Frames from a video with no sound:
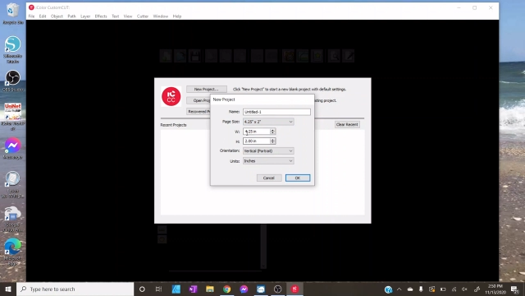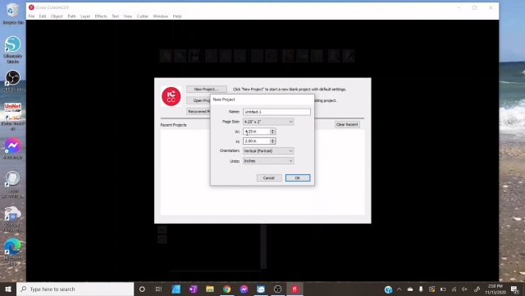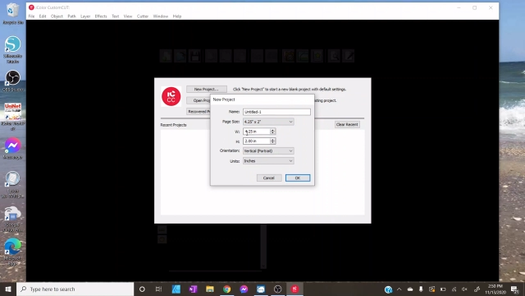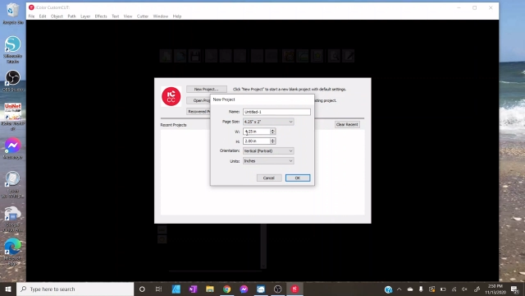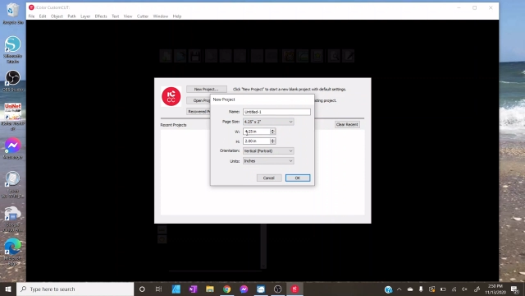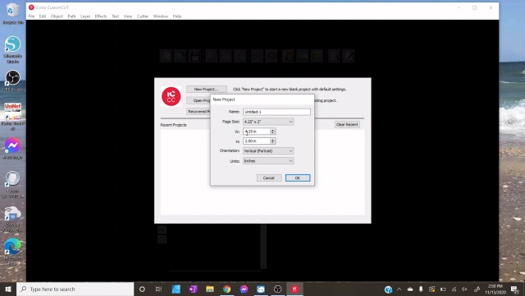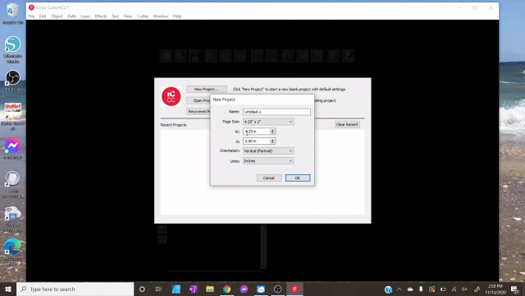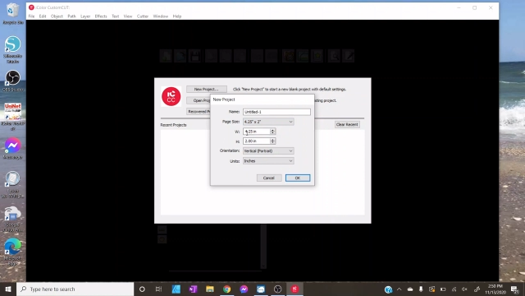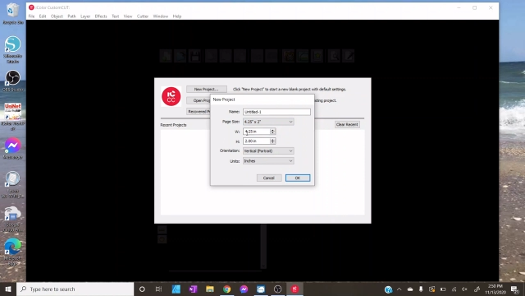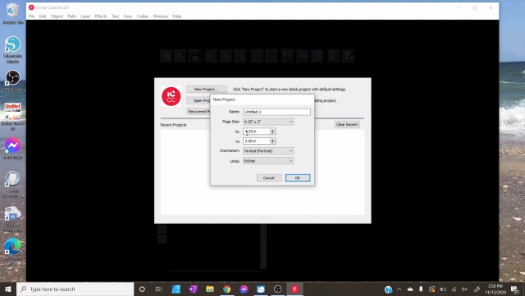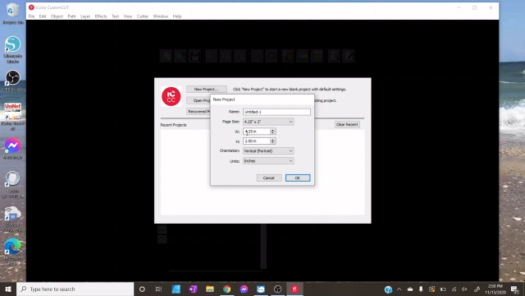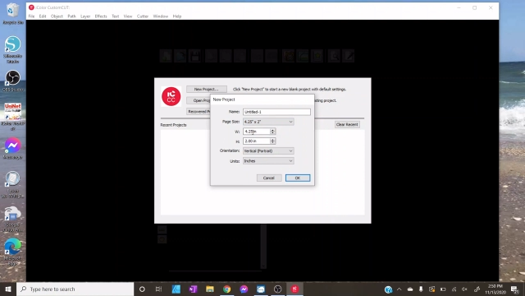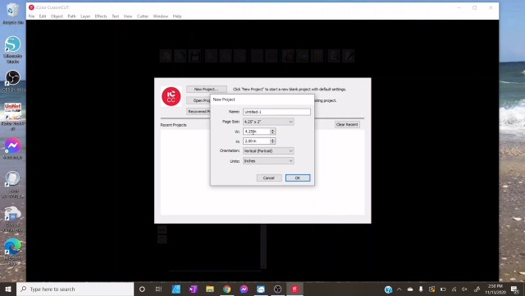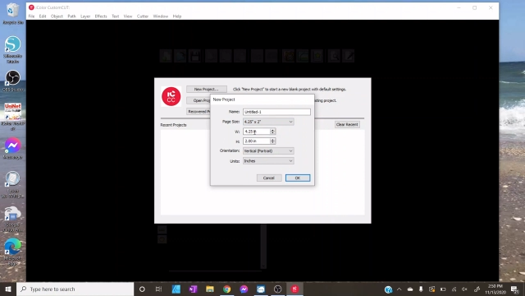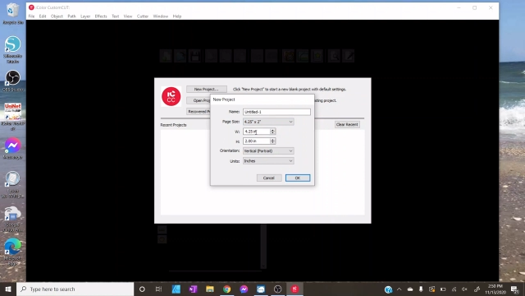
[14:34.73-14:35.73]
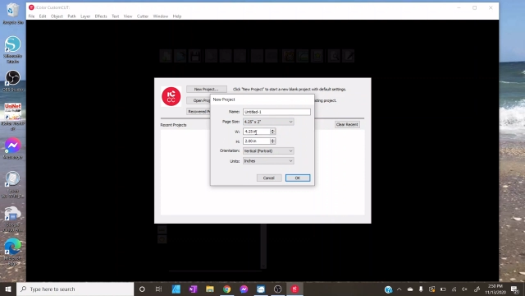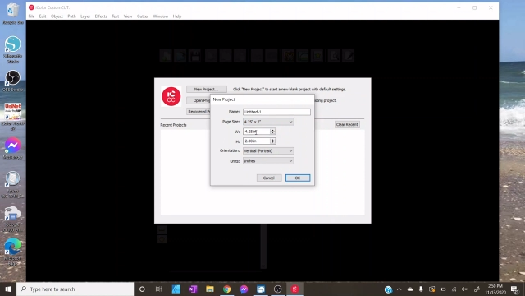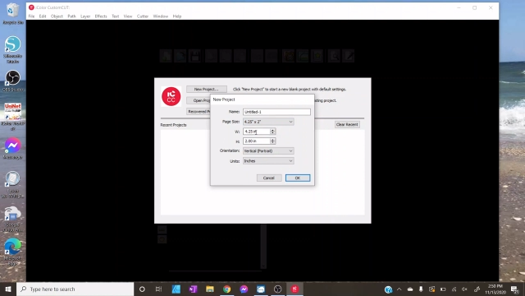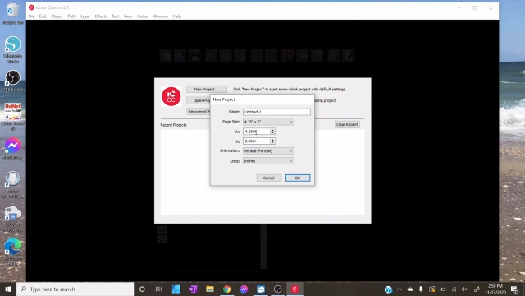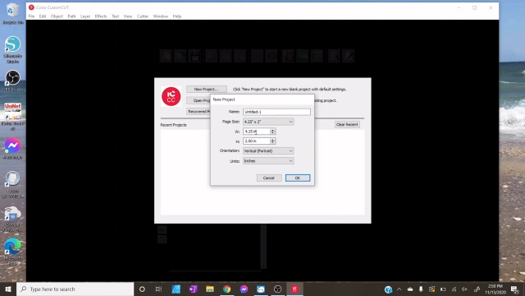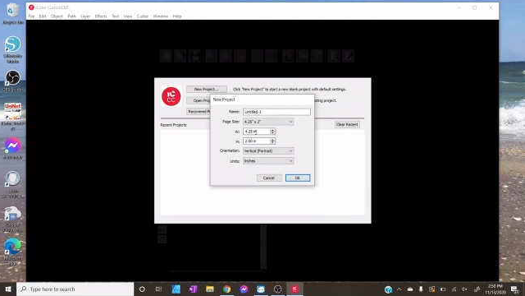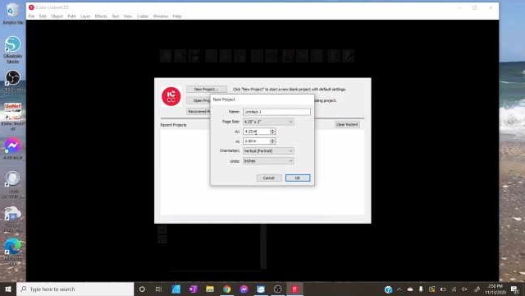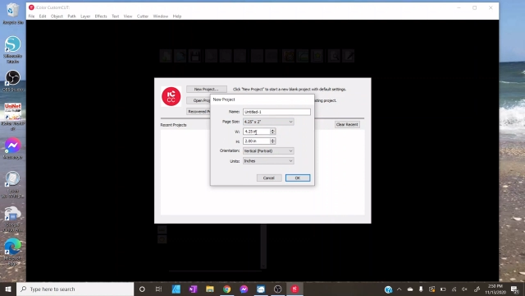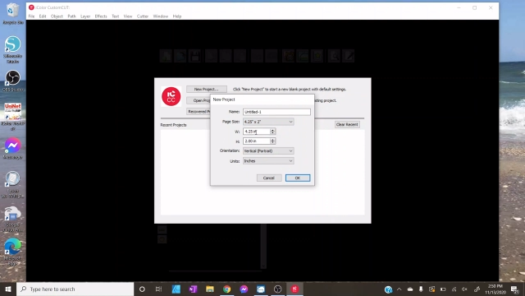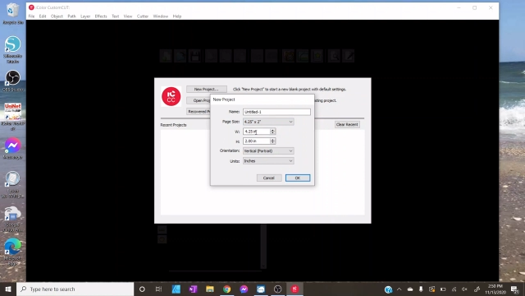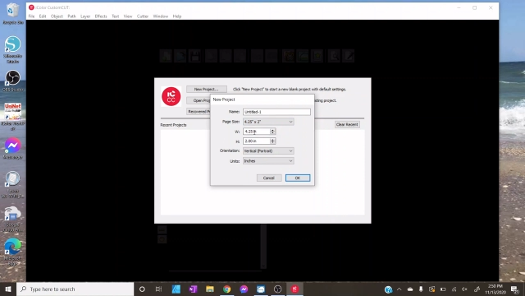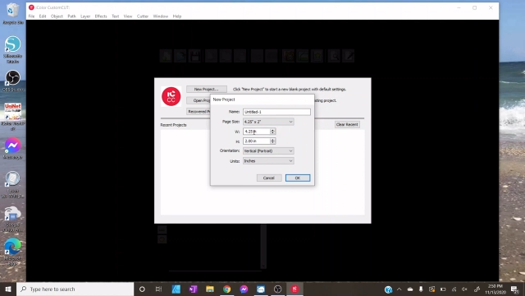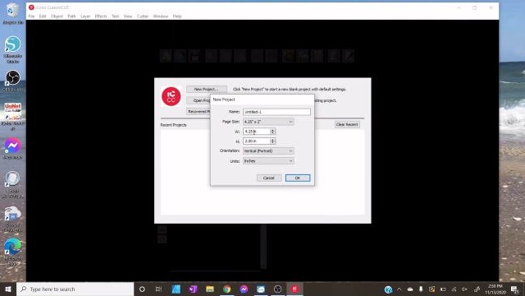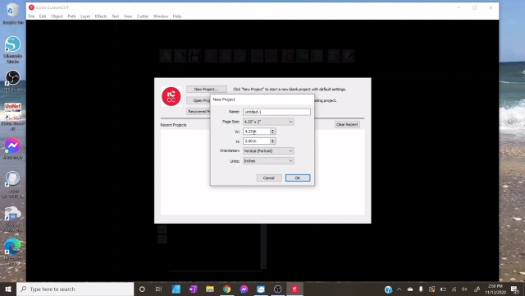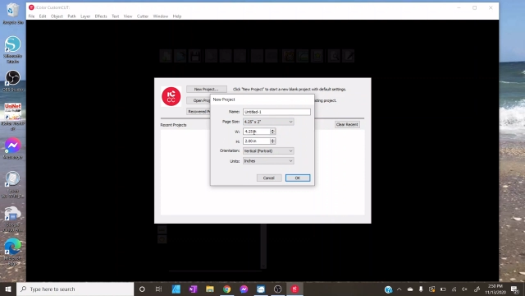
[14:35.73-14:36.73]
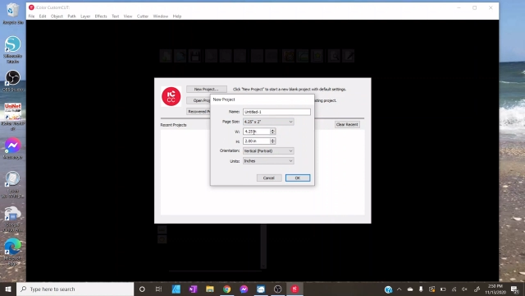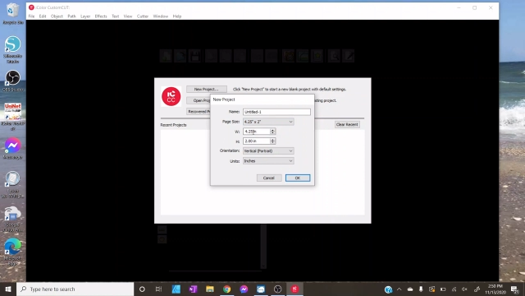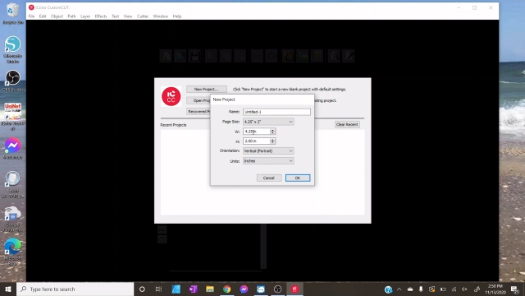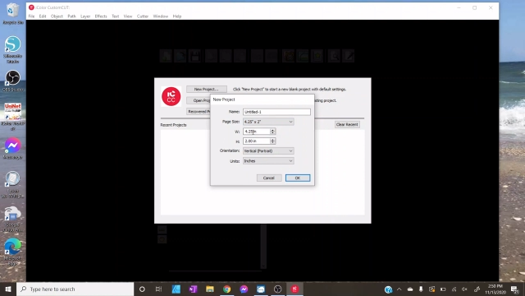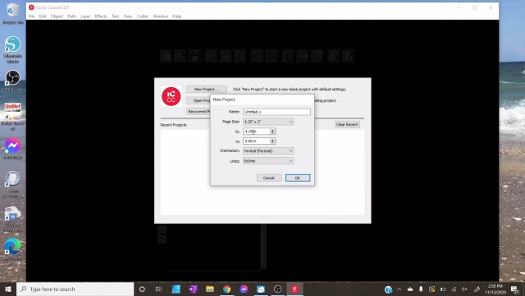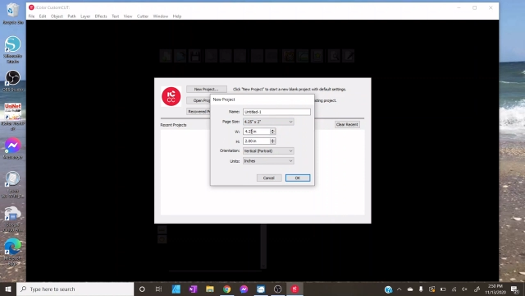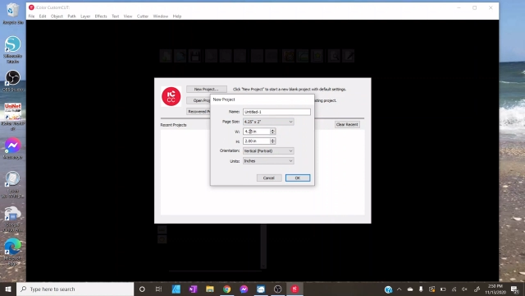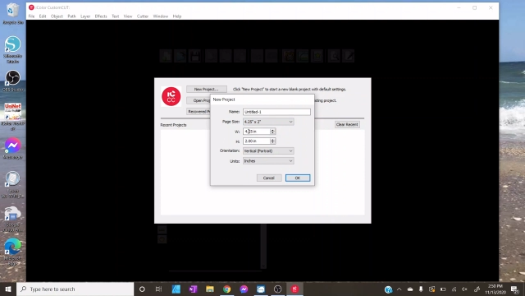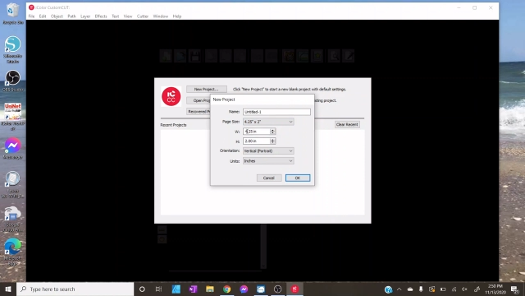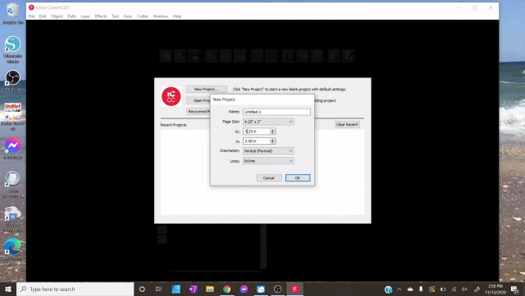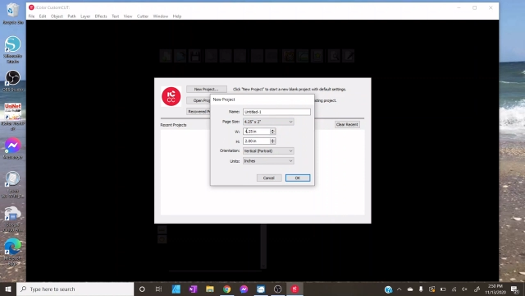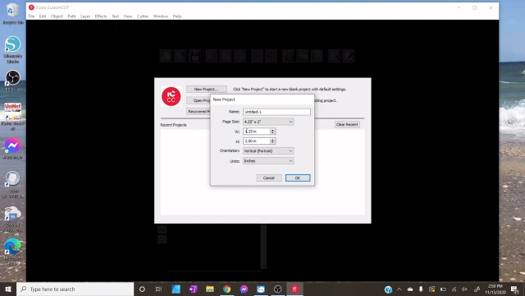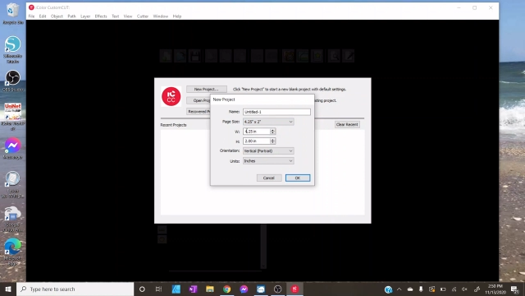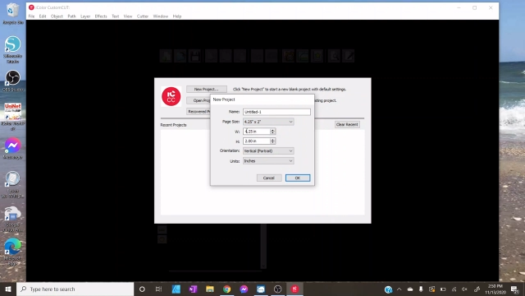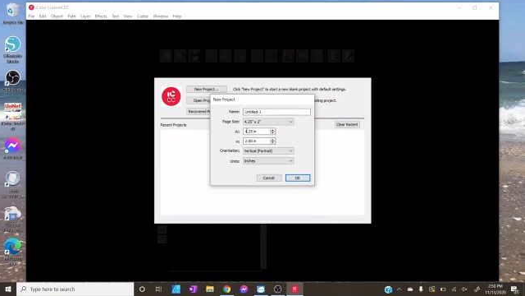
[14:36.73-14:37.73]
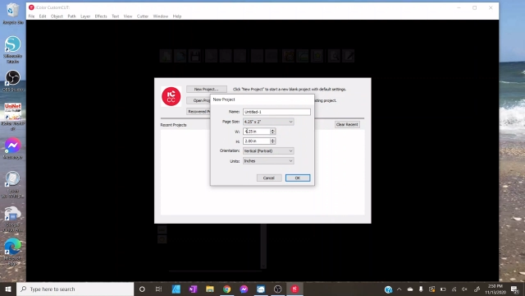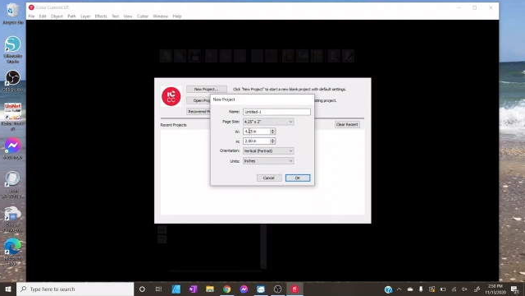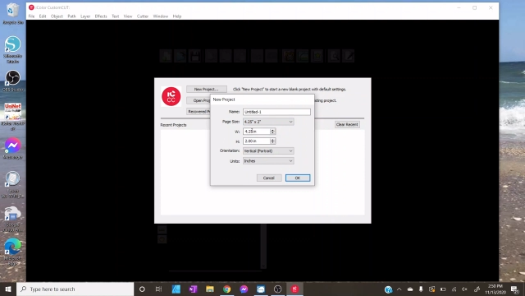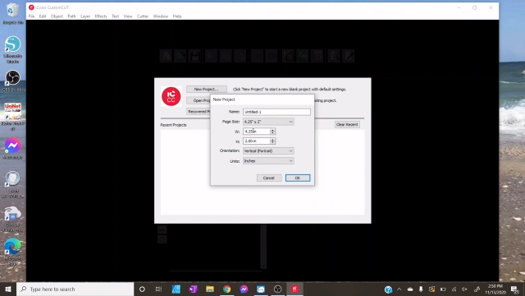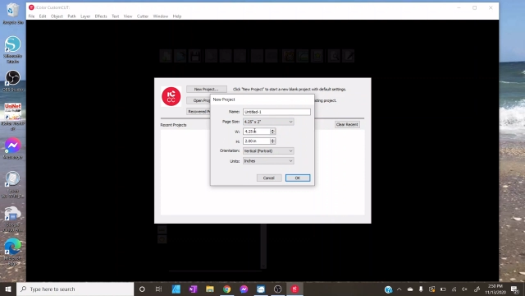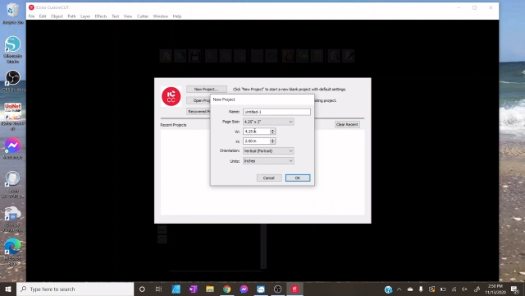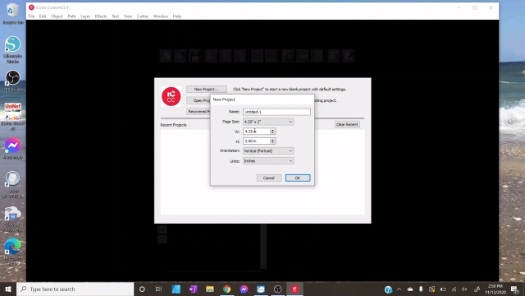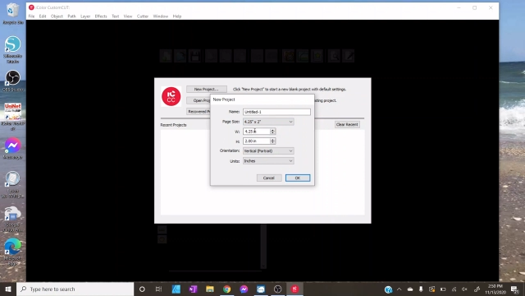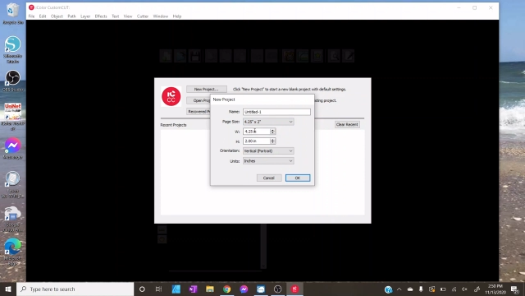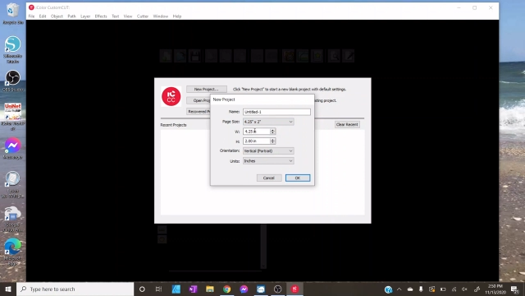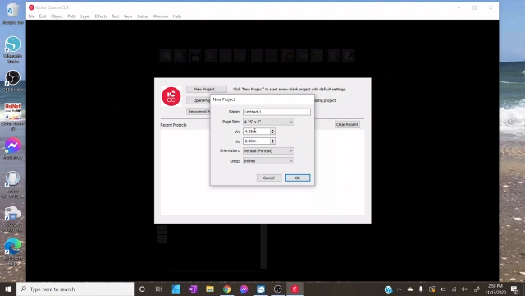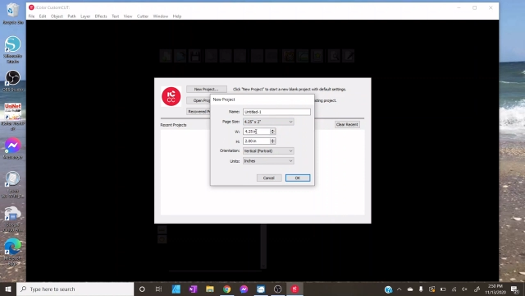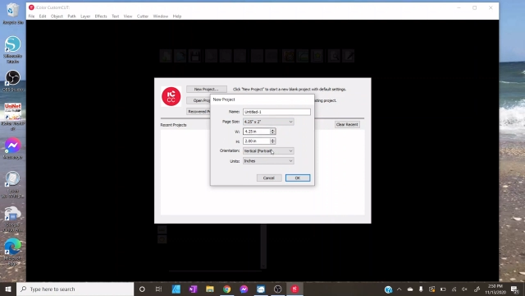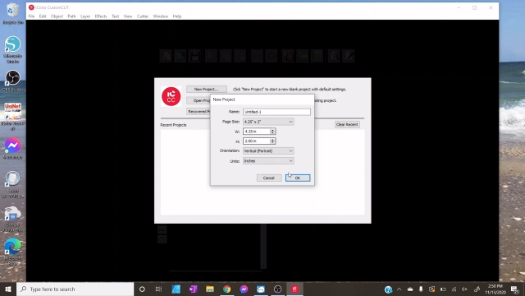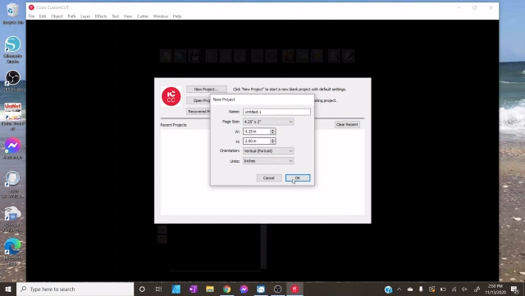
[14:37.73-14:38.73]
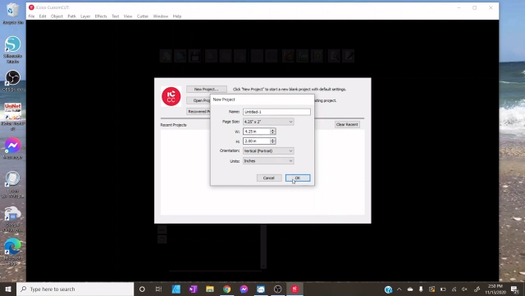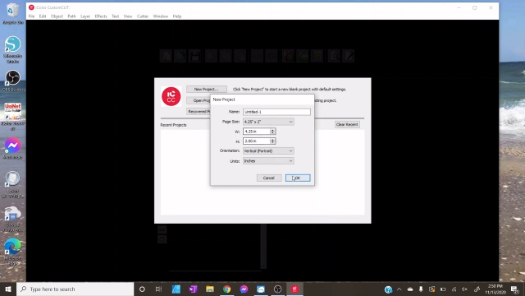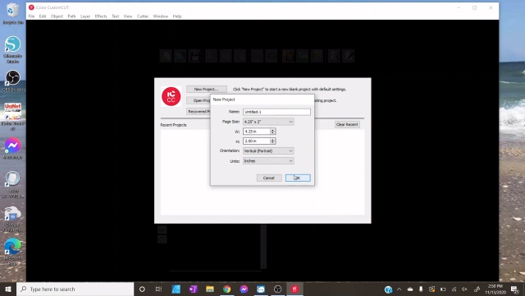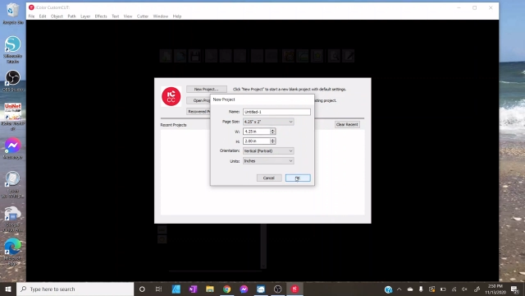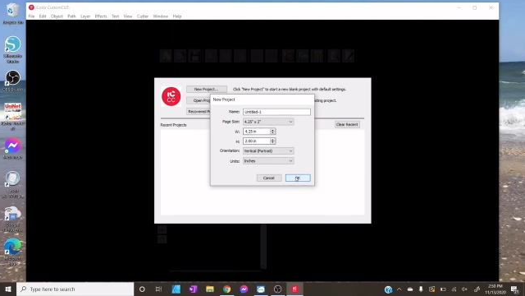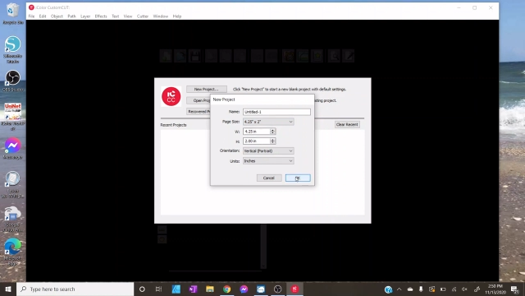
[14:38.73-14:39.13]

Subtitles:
(no speaker visible)